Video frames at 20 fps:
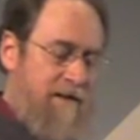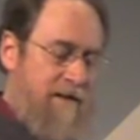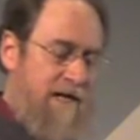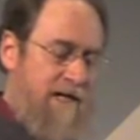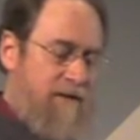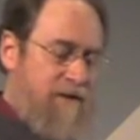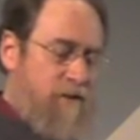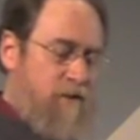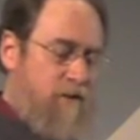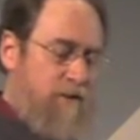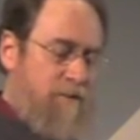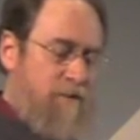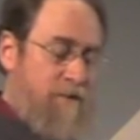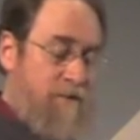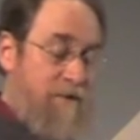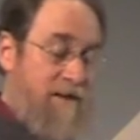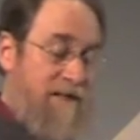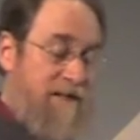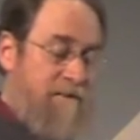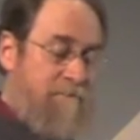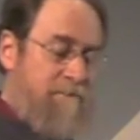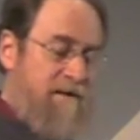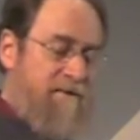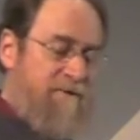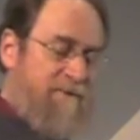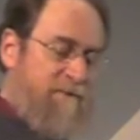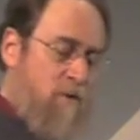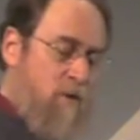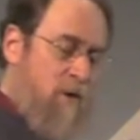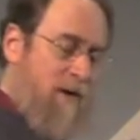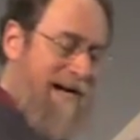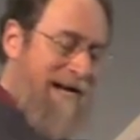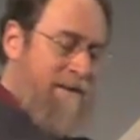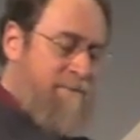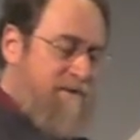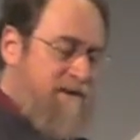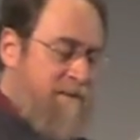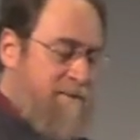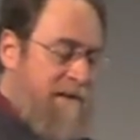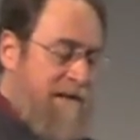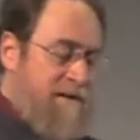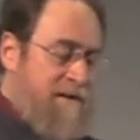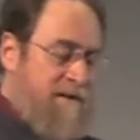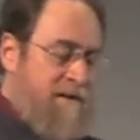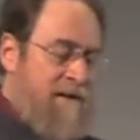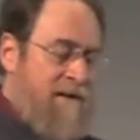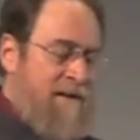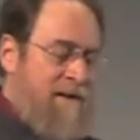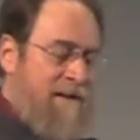The Constitution was written before Adam Smith.